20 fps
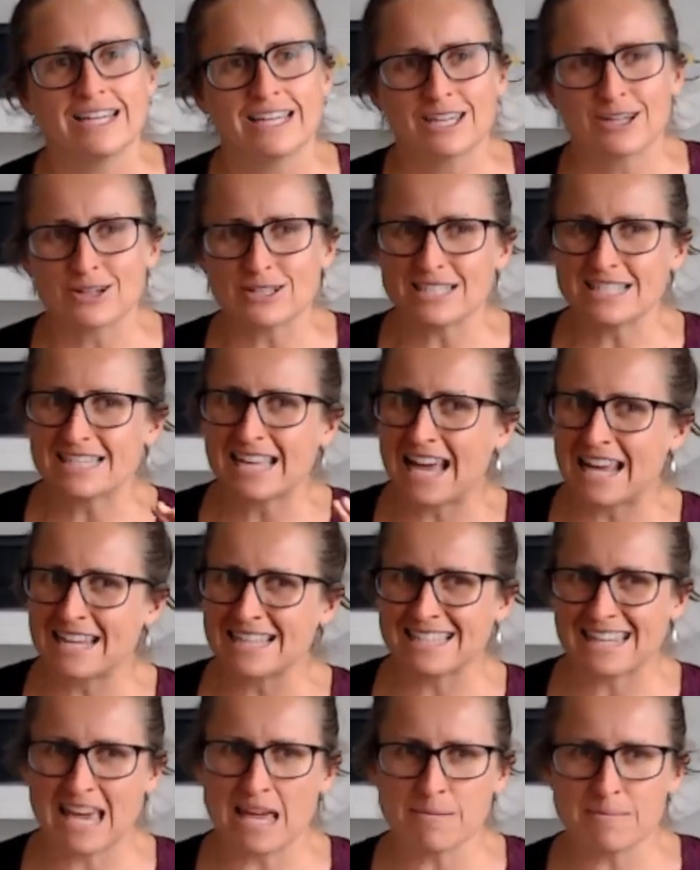because it's had a
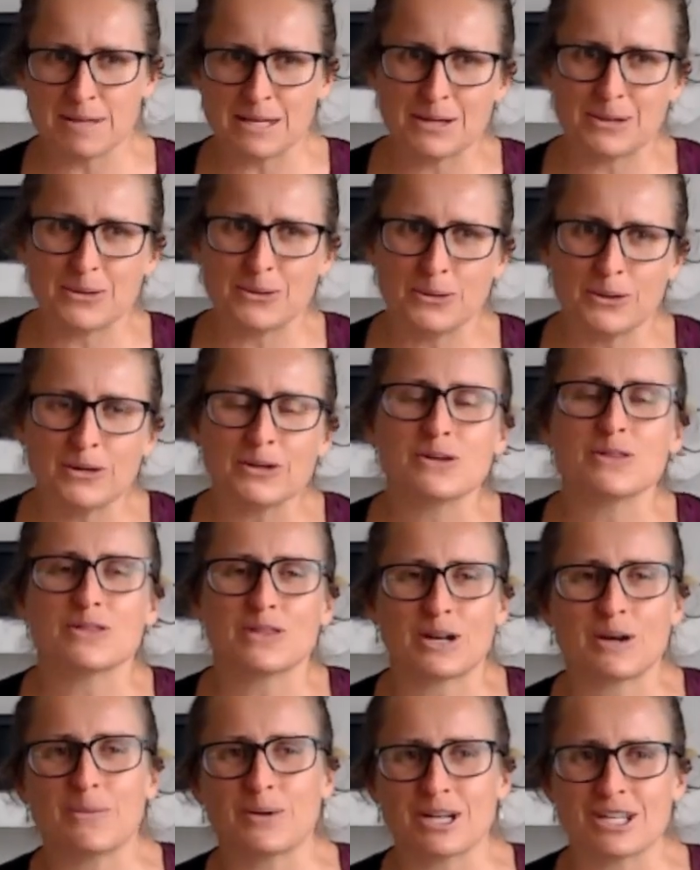10 minute cook that
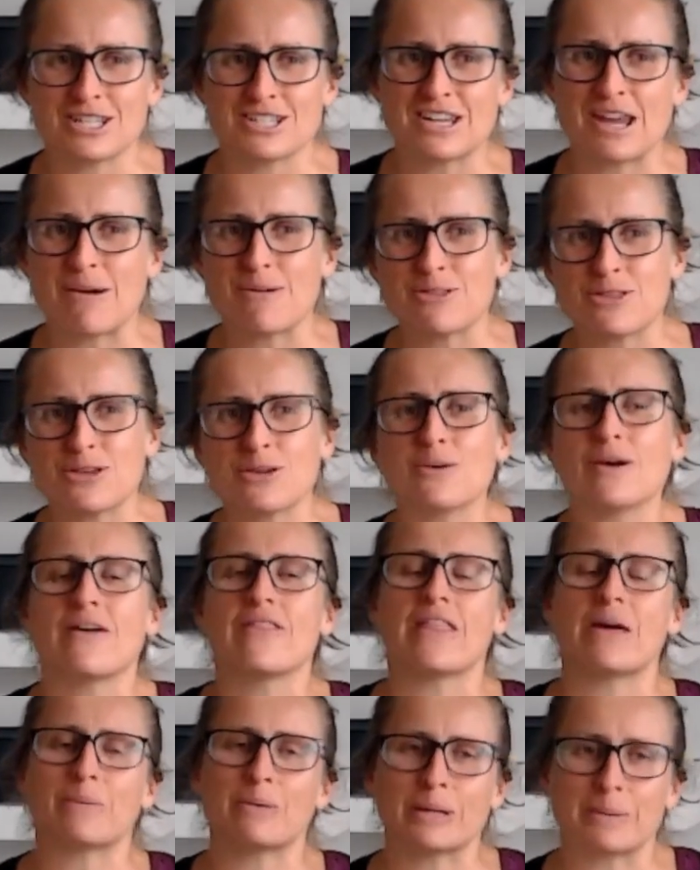I want to share with you and
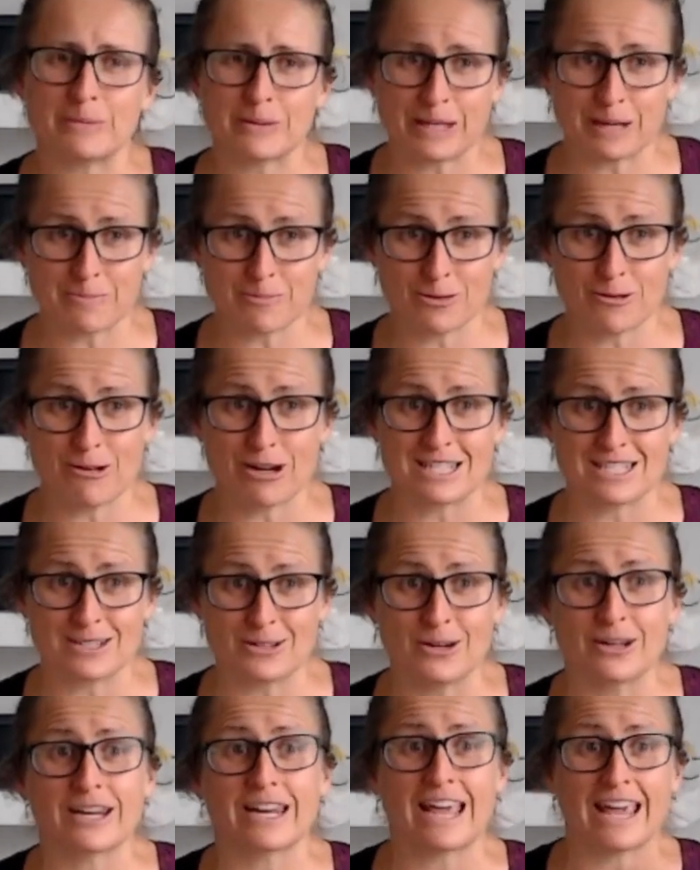then we're going to progress
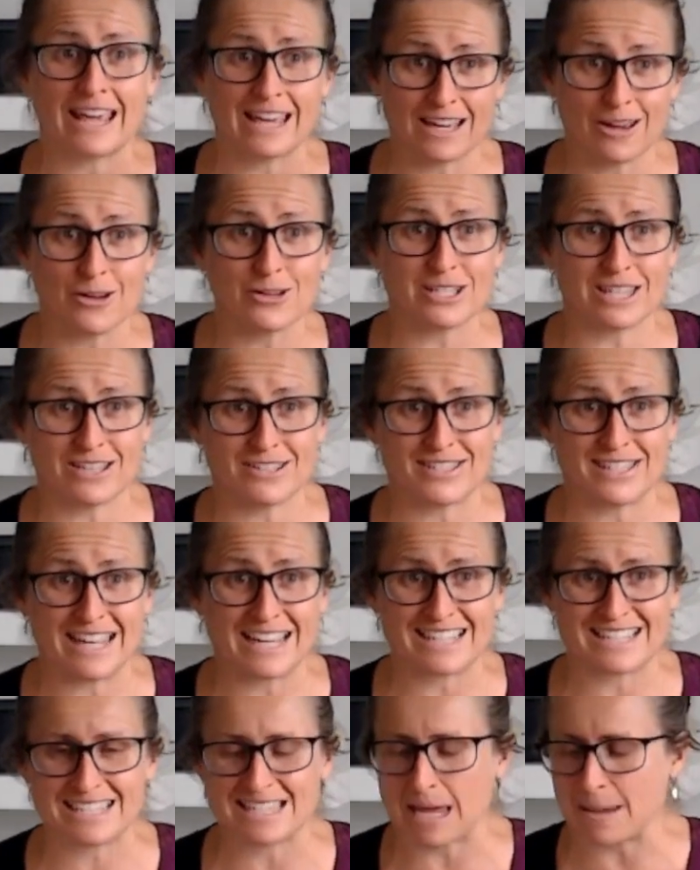on and go to those
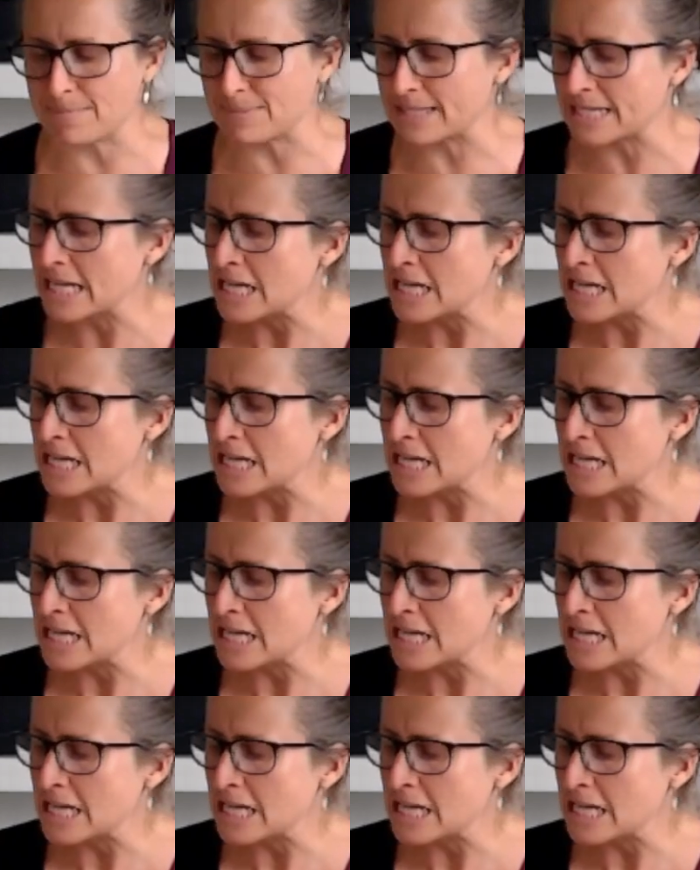next steps.